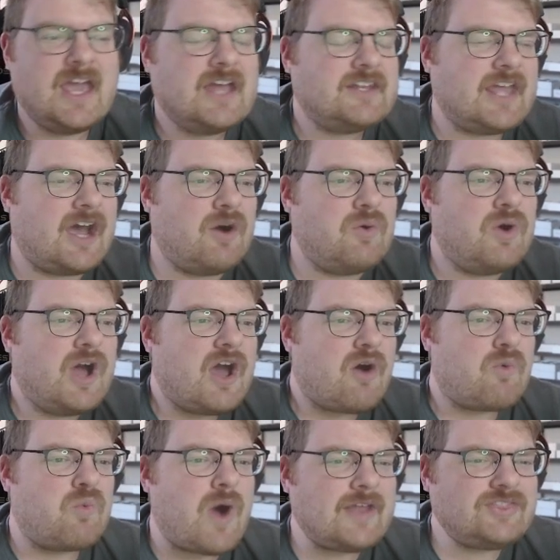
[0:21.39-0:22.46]
Now,
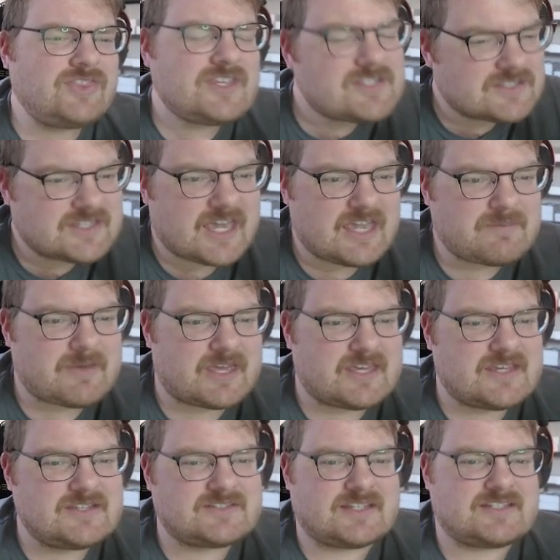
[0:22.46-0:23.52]
what this game
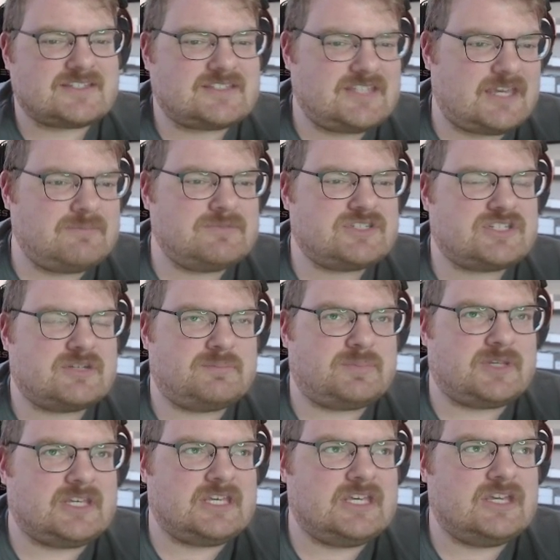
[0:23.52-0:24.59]
is, it seems to
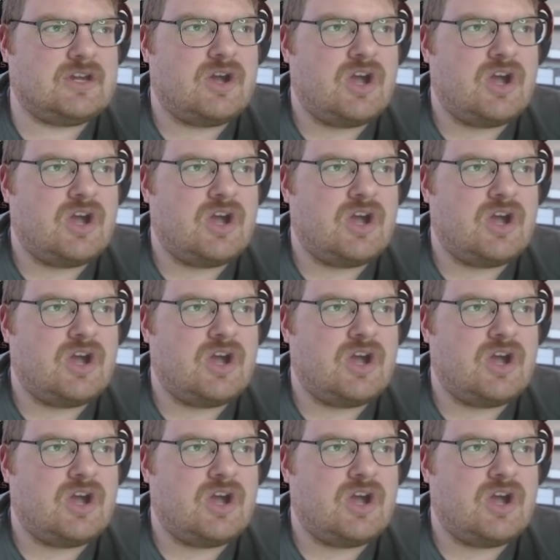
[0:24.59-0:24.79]
be...